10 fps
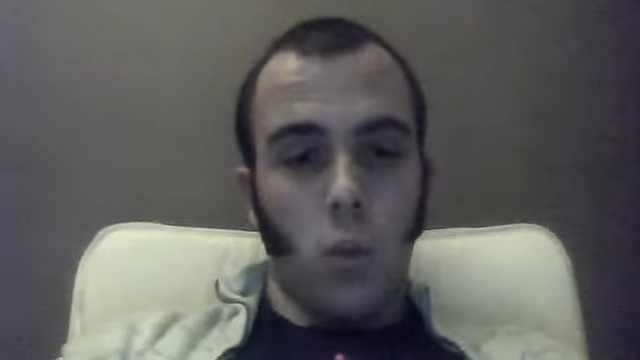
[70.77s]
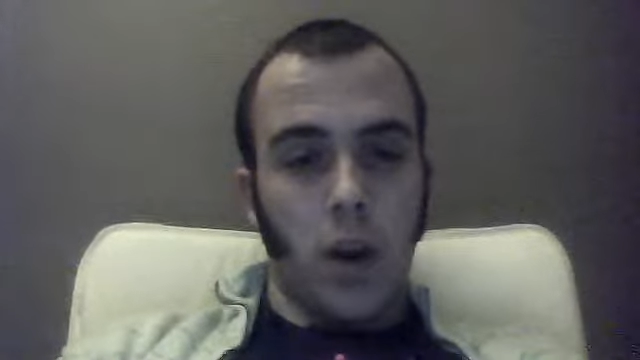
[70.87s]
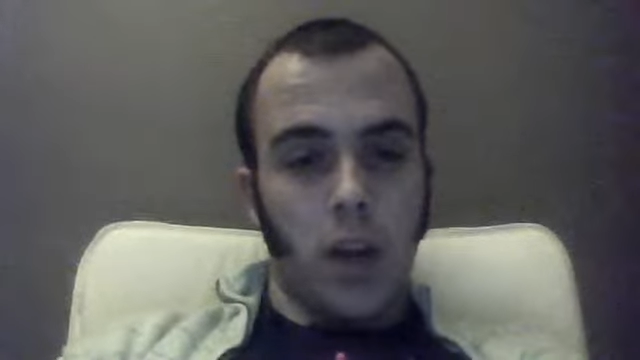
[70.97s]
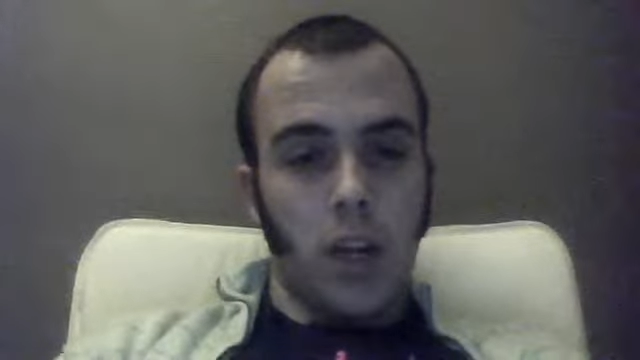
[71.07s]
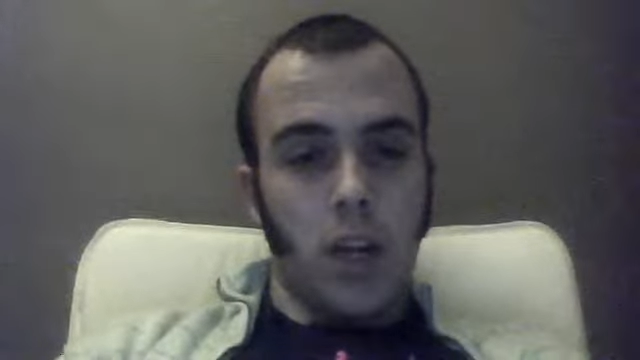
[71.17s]

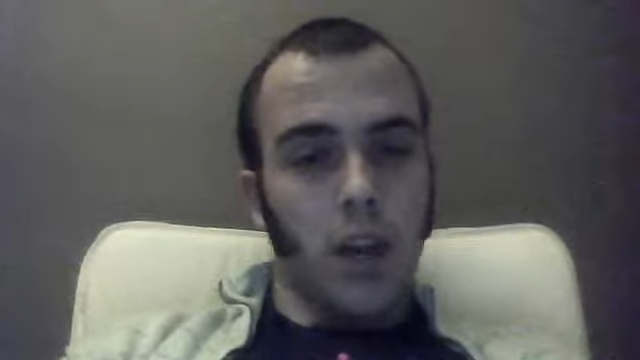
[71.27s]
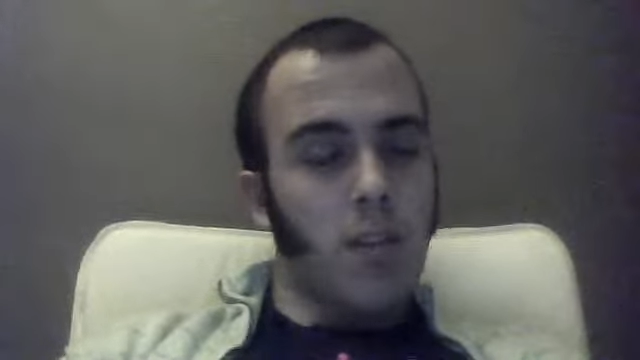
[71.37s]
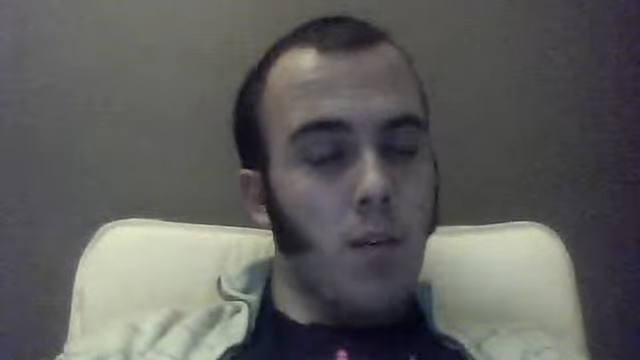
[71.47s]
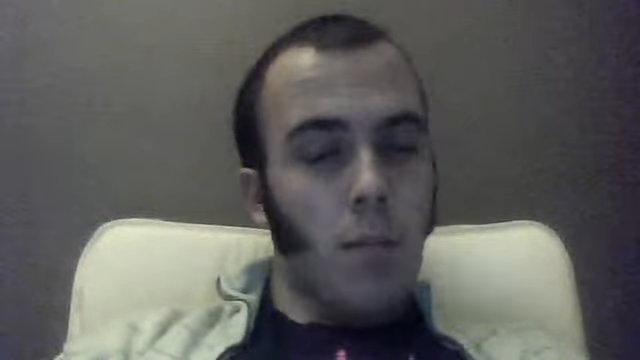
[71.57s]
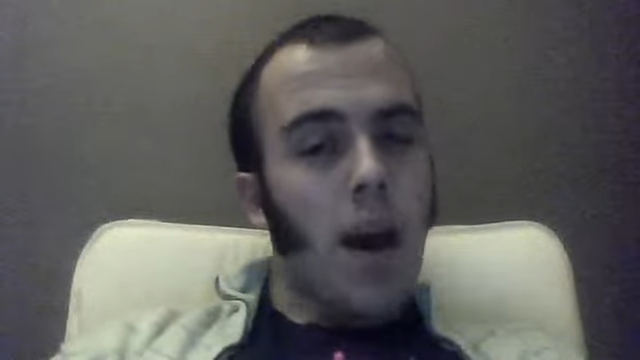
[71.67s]
which
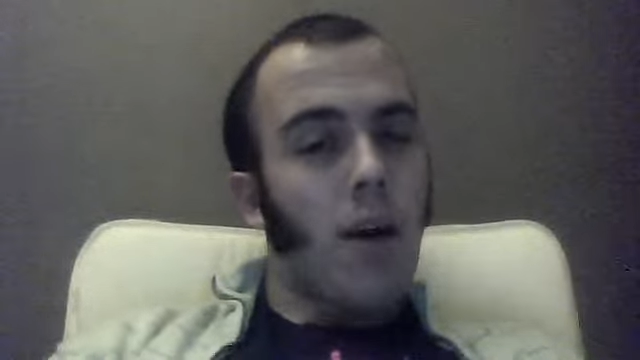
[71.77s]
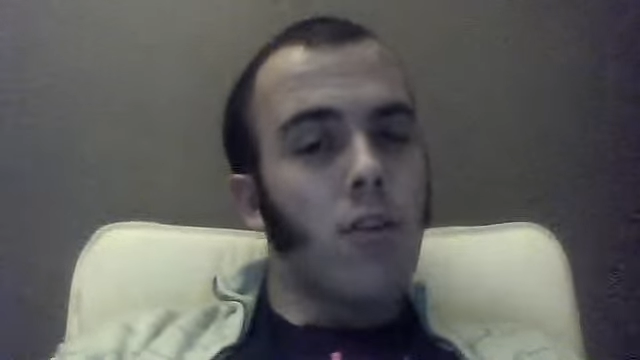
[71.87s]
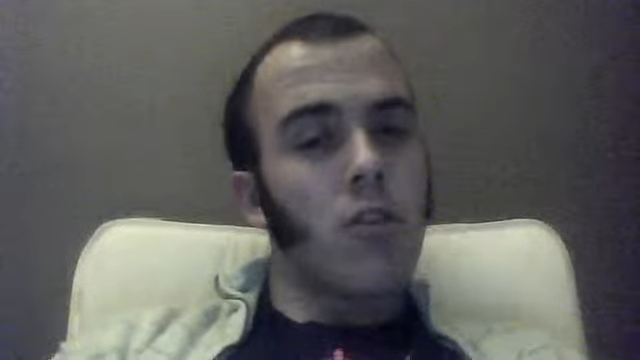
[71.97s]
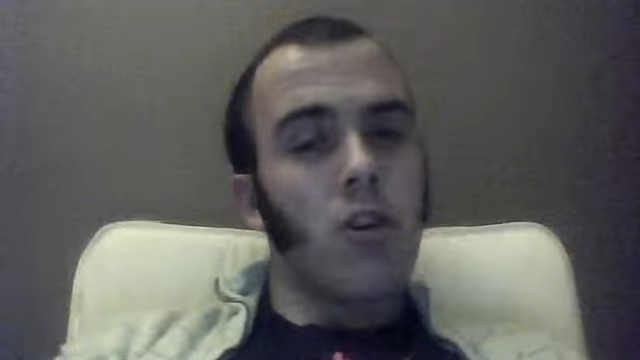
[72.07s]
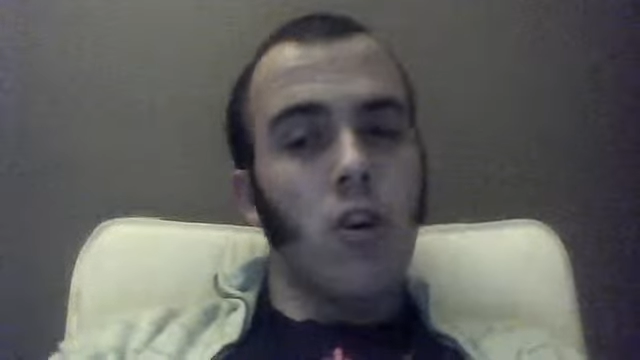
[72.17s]
is about